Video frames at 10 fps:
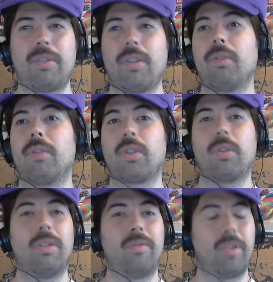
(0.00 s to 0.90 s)
to
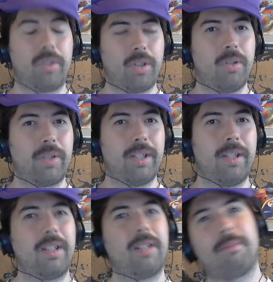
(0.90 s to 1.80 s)
troll Phil
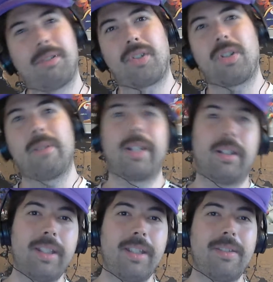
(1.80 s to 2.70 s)
Kogan and Bertram and
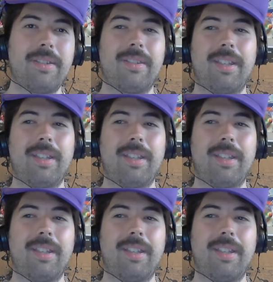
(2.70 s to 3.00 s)
Elise.